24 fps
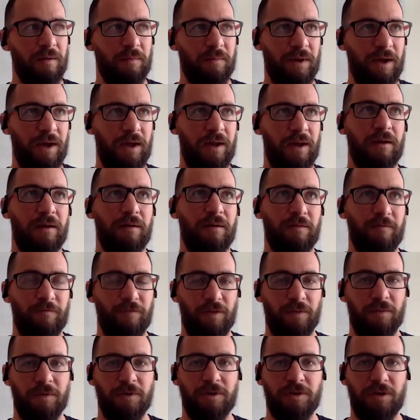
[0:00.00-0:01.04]
But for
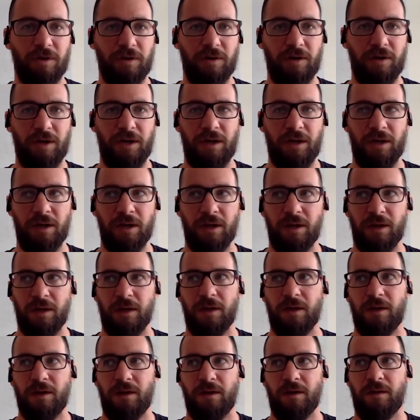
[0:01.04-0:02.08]
the majority,
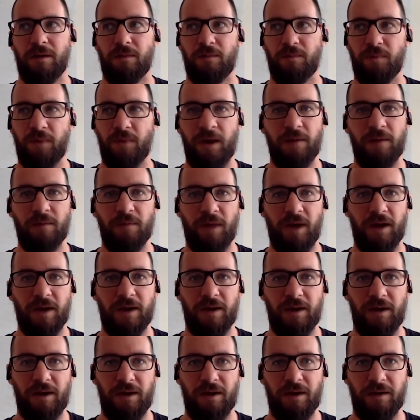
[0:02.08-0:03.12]
brand
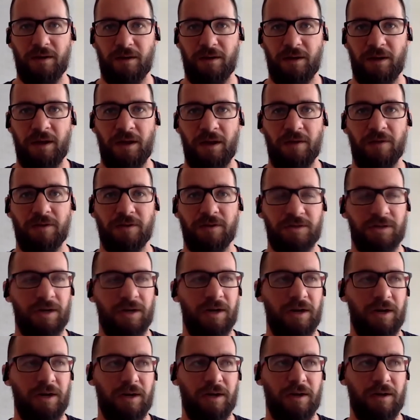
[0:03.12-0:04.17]
marketing here in
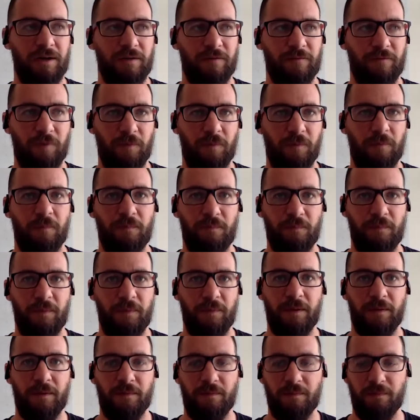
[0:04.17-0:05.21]
Australia from
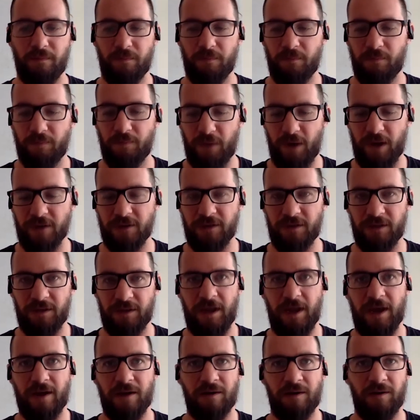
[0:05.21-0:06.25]
big brands in the
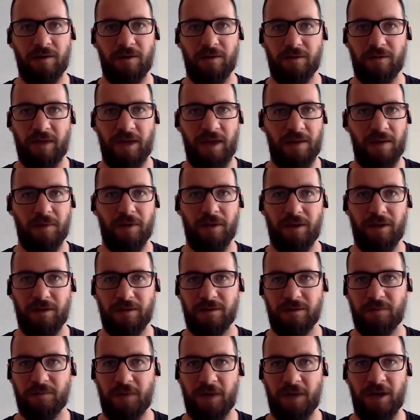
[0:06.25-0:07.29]
alcohol gambling
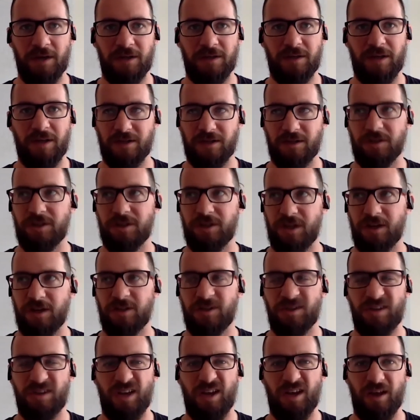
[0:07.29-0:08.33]
space hasn't
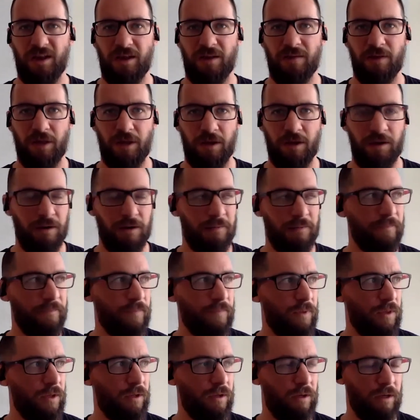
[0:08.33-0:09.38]
changed a hell of a lot.
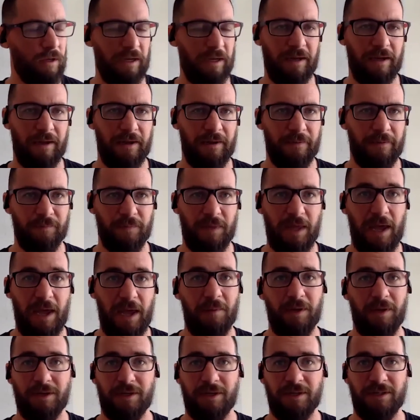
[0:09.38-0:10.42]
Uh, mm-hmm.
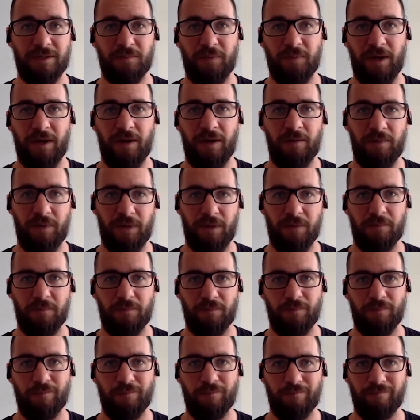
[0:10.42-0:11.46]
Gambling does it better, but
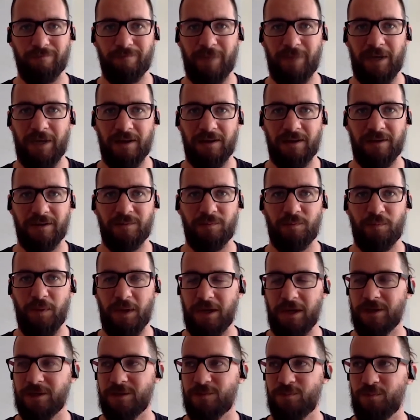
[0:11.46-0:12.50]
yeah,
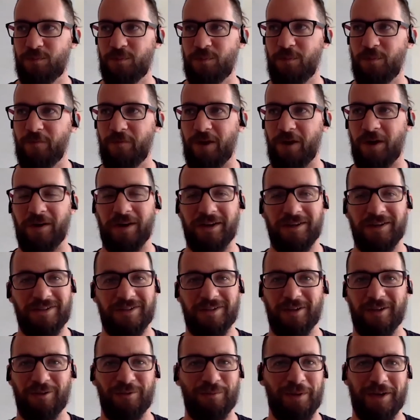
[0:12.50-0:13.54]
beer's very
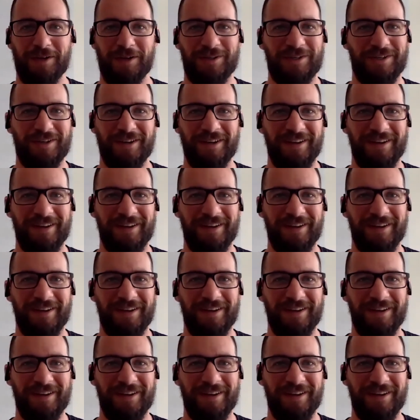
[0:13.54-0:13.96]
still much,